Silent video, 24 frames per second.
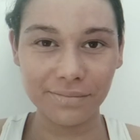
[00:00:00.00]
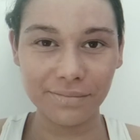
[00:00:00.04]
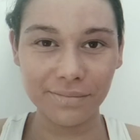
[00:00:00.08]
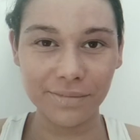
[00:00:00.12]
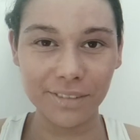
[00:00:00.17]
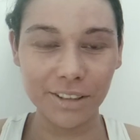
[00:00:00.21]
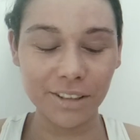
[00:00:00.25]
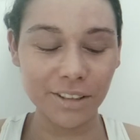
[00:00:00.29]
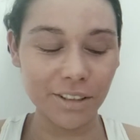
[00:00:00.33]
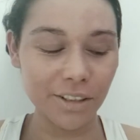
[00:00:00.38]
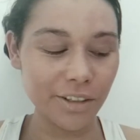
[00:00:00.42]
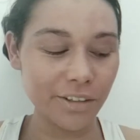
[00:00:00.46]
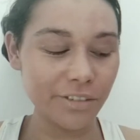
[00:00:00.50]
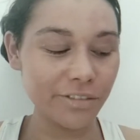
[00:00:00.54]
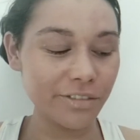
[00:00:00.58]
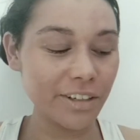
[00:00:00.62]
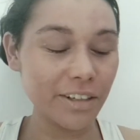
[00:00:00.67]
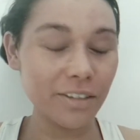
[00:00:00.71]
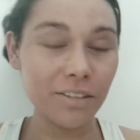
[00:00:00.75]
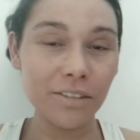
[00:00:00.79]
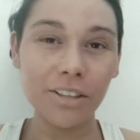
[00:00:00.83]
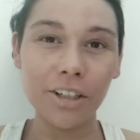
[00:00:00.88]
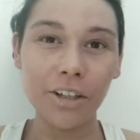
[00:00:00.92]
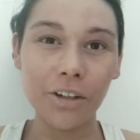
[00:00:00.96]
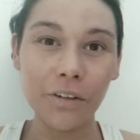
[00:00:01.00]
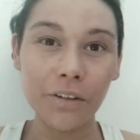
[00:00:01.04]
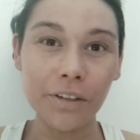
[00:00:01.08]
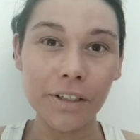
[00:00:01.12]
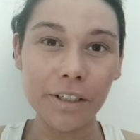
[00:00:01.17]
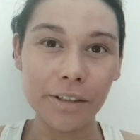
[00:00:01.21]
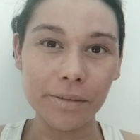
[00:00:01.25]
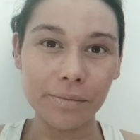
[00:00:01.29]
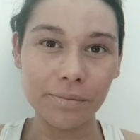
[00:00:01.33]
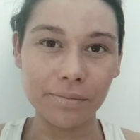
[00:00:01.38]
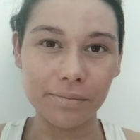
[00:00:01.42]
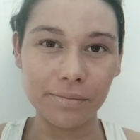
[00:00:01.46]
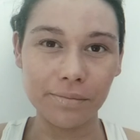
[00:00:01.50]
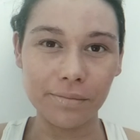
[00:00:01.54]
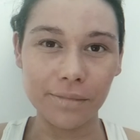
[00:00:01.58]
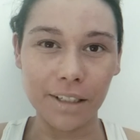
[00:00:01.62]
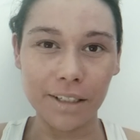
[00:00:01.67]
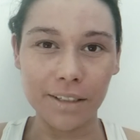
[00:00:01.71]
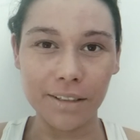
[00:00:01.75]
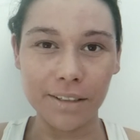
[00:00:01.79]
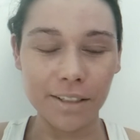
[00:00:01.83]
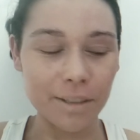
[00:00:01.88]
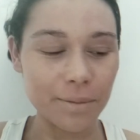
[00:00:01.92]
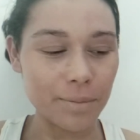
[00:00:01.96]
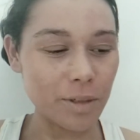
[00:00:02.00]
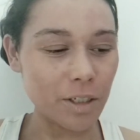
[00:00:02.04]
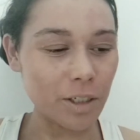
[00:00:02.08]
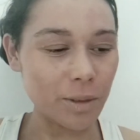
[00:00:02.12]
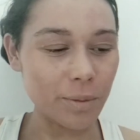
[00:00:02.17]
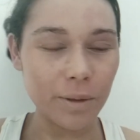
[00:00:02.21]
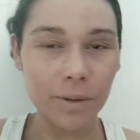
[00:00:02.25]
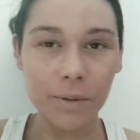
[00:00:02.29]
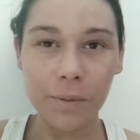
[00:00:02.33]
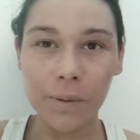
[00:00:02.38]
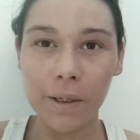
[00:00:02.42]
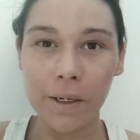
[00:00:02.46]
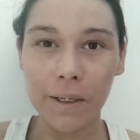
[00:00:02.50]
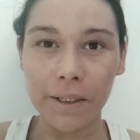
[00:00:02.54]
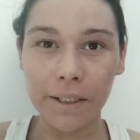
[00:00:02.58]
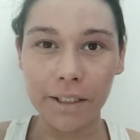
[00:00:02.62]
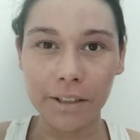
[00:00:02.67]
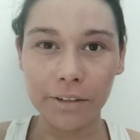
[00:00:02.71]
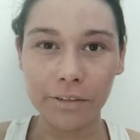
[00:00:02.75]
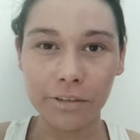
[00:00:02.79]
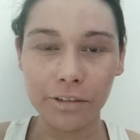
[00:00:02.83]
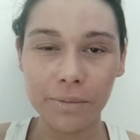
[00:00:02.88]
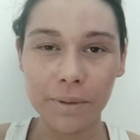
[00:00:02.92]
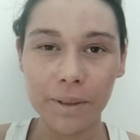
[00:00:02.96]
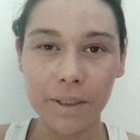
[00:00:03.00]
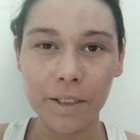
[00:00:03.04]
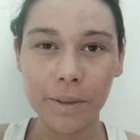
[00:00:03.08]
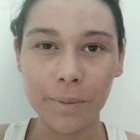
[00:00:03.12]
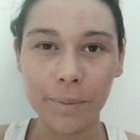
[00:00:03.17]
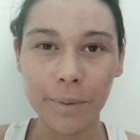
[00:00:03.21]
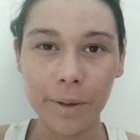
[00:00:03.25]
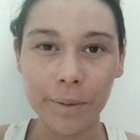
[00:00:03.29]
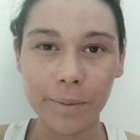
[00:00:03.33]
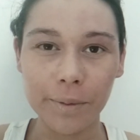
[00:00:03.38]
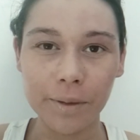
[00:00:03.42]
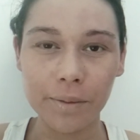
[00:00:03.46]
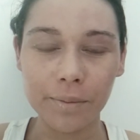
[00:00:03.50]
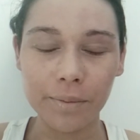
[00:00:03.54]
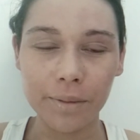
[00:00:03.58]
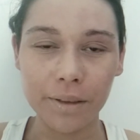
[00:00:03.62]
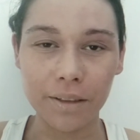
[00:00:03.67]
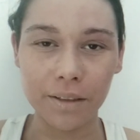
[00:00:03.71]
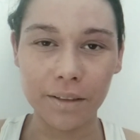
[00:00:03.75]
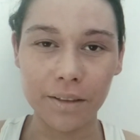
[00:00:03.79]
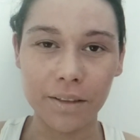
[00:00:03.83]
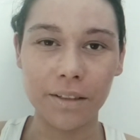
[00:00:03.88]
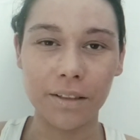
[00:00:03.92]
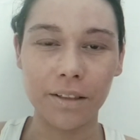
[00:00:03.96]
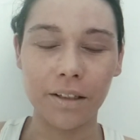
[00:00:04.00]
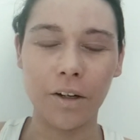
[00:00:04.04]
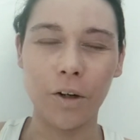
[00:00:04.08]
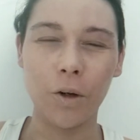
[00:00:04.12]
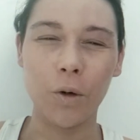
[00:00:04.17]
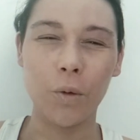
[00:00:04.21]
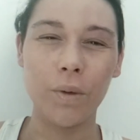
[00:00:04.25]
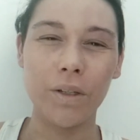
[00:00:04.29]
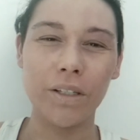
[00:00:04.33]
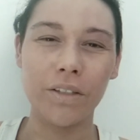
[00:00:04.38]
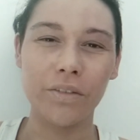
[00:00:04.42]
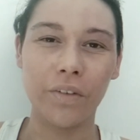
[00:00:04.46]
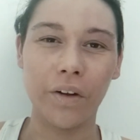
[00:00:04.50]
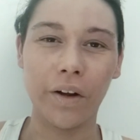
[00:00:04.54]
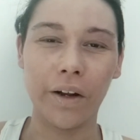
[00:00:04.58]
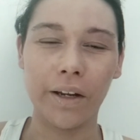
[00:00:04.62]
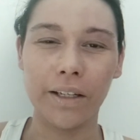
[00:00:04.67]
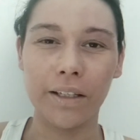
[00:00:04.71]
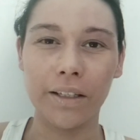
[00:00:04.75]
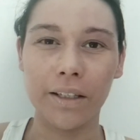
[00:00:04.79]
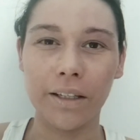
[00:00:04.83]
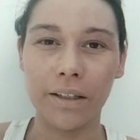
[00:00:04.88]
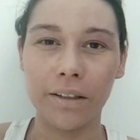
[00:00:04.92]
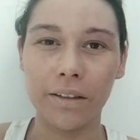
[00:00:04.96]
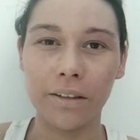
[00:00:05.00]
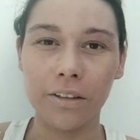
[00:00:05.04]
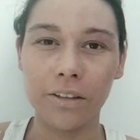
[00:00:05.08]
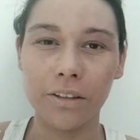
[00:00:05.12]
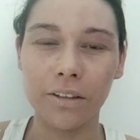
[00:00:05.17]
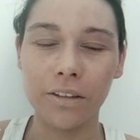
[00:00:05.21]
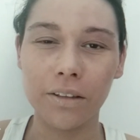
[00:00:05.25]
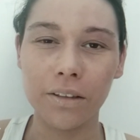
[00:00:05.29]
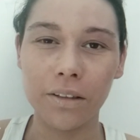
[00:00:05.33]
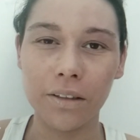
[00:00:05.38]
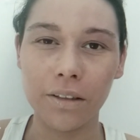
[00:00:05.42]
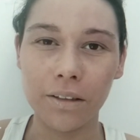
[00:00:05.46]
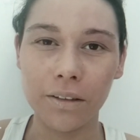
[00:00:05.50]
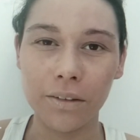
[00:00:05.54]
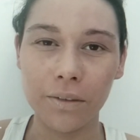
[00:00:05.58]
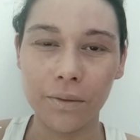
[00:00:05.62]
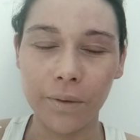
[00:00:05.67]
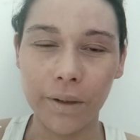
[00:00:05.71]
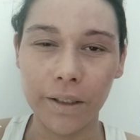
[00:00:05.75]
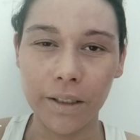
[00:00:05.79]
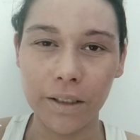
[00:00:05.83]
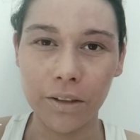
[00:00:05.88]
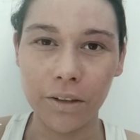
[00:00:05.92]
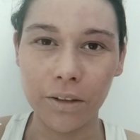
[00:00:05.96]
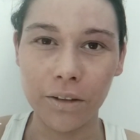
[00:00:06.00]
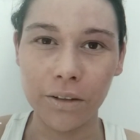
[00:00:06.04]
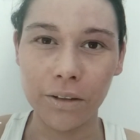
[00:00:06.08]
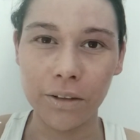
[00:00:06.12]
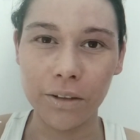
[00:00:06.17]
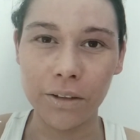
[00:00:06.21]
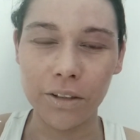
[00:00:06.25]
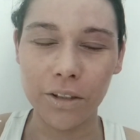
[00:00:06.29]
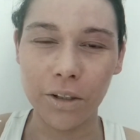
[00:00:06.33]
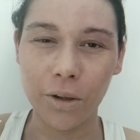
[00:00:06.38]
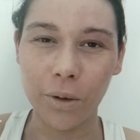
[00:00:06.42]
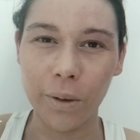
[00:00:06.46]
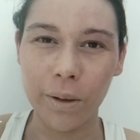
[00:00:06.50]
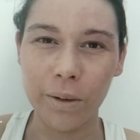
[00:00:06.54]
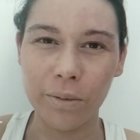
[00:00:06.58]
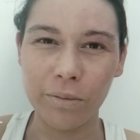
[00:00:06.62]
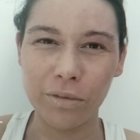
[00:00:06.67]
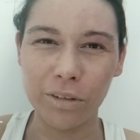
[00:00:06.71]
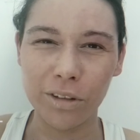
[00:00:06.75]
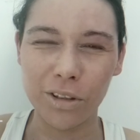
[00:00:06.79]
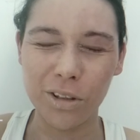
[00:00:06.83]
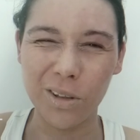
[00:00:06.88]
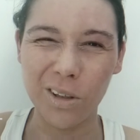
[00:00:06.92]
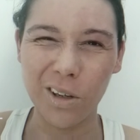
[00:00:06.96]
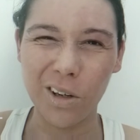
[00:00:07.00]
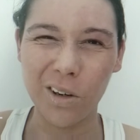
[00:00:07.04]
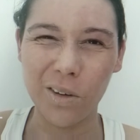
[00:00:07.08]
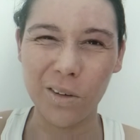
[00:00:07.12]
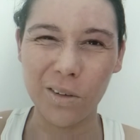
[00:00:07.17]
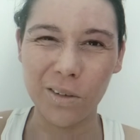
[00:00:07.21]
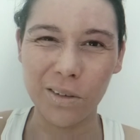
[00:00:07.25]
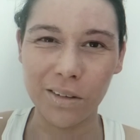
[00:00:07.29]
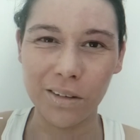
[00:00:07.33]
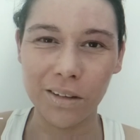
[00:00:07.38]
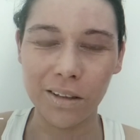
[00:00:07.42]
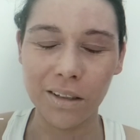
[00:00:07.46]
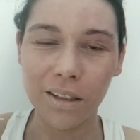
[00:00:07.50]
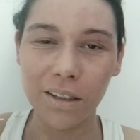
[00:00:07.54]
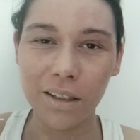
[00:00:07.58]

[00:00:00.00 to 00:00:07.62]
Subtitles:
So I found a cream that seems to be working for me at the moment, because I always find that when you use a cream for too long,